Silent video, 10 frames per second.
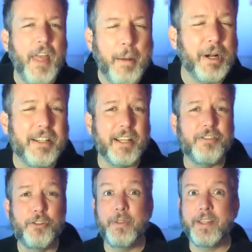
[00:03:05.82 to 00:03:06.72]
That brings
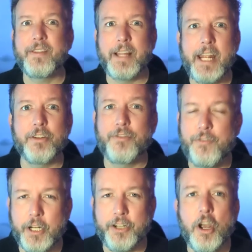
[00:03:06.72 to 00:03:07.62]
us to this latest
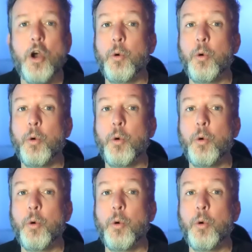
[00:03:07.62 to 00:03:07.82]
footage,